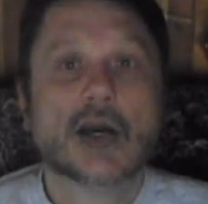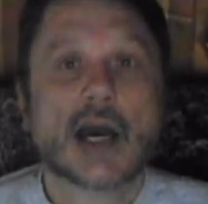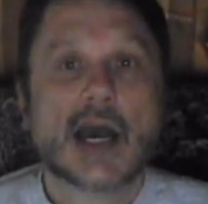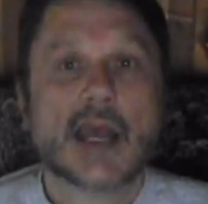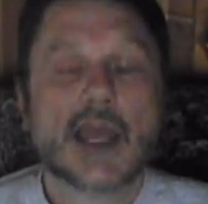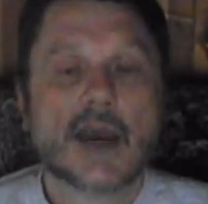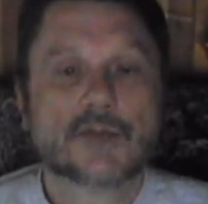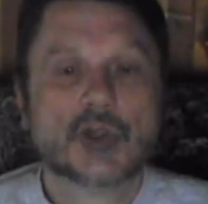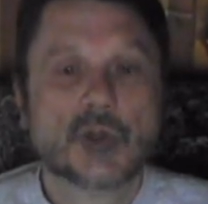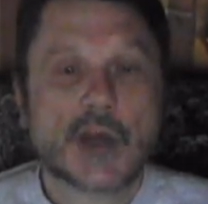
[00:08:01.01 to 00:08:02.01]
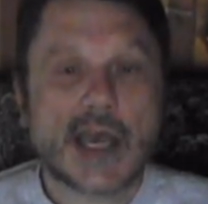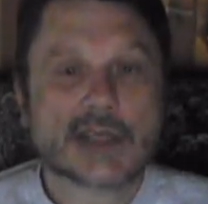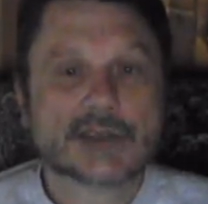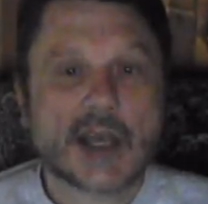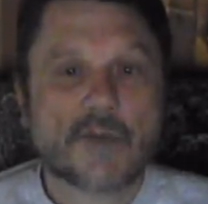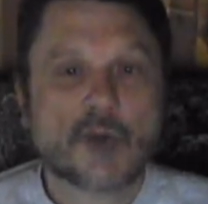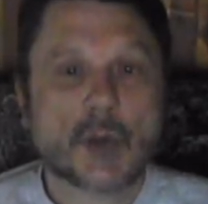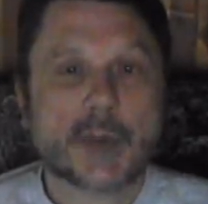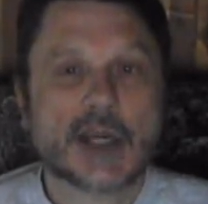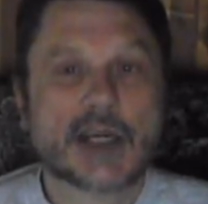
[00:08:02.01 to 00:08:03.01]
I have to ask
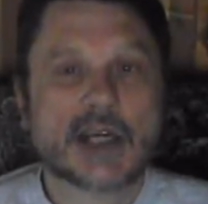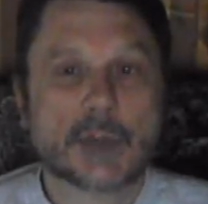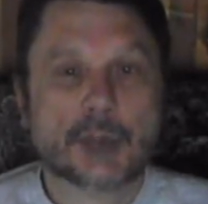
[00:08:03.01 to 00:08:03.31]
everybody to